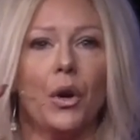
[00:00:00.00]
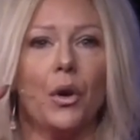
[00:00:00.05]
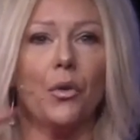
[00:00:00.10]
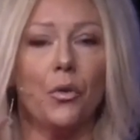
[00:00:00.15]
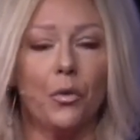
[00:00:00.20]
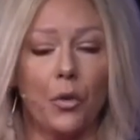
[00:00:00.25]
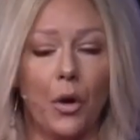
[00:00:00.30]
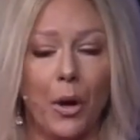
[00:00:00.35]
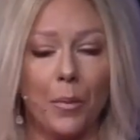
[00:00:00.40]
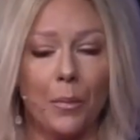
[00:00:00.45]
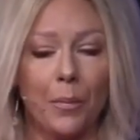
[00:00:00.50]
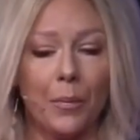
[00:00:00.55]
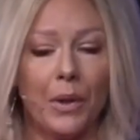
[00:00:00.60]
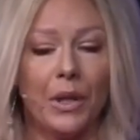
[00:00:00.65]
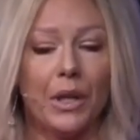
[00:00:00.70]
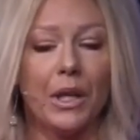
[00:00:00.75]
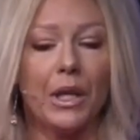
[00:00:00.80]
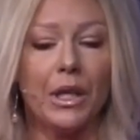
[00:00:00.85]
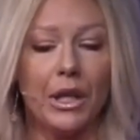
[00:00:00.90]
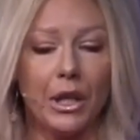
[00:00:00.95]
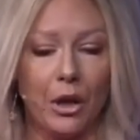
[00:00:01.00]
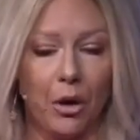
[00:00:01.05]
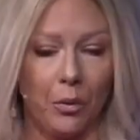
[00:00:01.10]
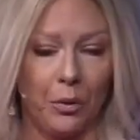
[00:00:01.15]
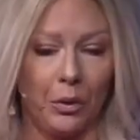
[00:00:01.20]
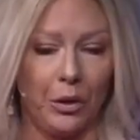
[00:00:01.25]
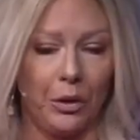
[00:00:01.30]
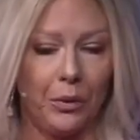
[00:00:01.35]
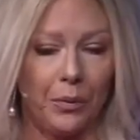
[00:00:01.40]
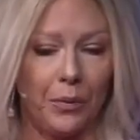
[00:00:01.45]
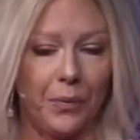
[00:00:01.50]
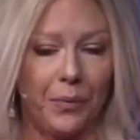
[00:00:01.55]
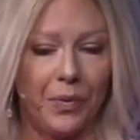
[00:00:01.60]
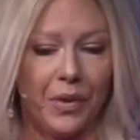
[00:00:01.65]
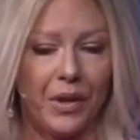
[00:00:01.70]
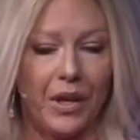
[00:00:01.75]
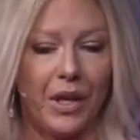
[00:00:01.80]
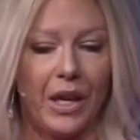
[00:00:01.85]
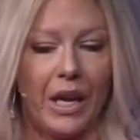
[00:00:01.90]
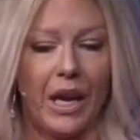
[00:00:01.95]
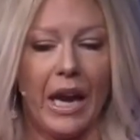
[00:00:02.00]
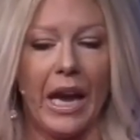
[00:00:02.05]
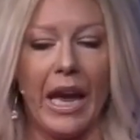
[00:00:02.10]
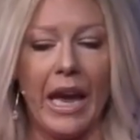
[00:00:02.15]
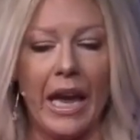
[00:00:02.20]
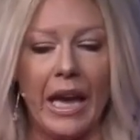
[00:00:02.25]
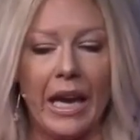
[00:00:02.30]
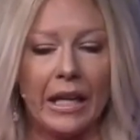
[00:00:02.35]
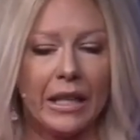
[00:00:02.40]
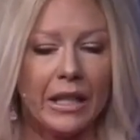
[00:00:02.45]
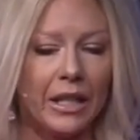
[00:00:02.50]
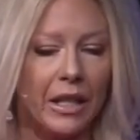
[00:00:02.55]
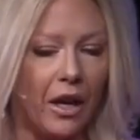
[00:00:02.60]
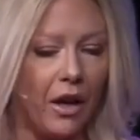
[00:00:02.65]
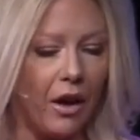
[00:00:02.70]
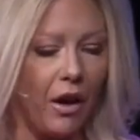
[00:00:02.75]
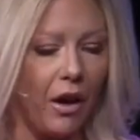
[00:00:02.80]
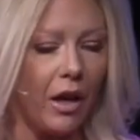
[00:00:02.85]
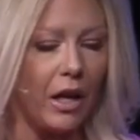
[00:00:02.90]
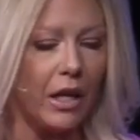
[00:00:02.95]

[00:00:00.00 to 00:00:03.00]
from the owner, and